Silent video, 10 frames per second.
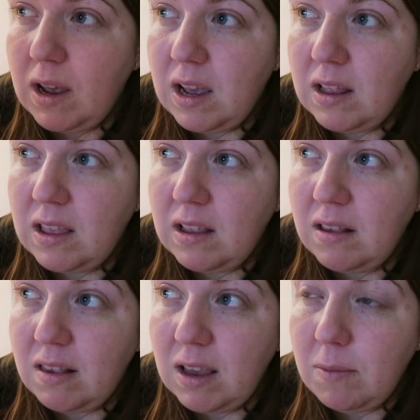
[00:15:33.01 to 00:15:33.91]
And then
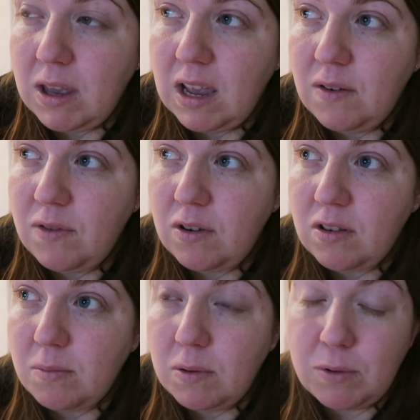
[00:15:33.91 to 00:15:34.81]
same again for a
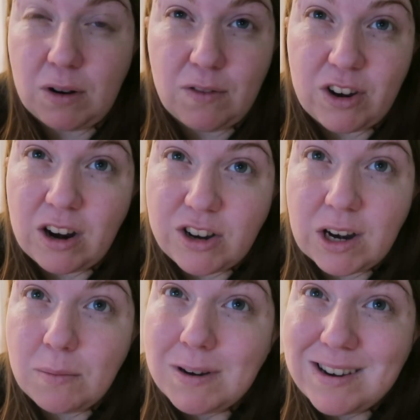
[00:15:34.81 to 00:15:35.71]
small bottle of shower
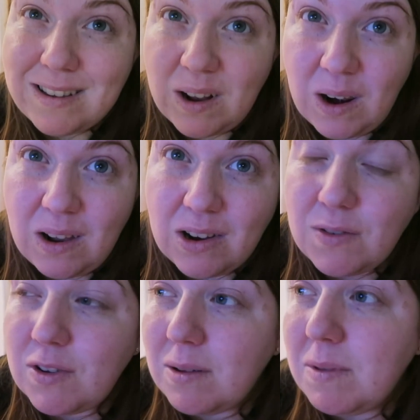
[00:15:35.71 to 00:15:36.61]
gel, which is a lot
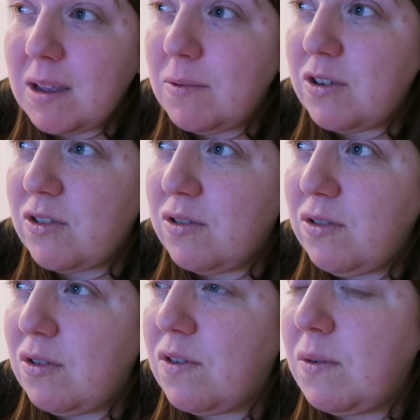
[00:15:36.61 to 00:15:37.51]
for something I'm just going
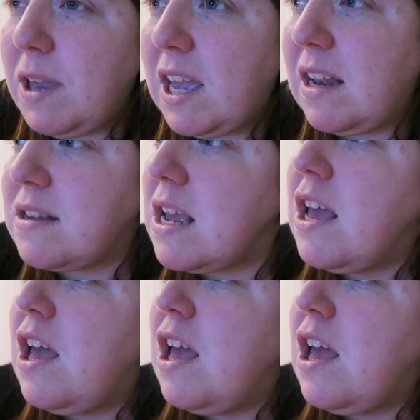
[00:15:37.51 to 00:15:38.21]
to use for a weekend.